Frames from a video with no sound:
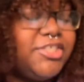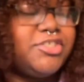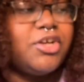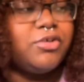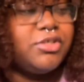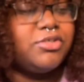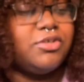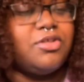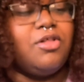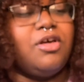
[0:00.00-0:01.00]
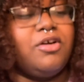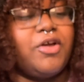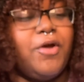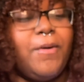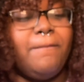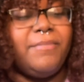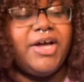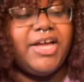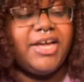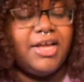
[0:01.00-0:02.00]
so long,
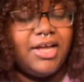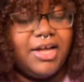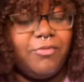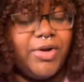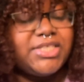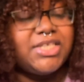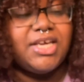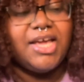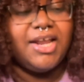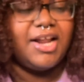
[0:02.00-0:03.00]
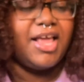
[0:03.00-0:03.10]
but once again,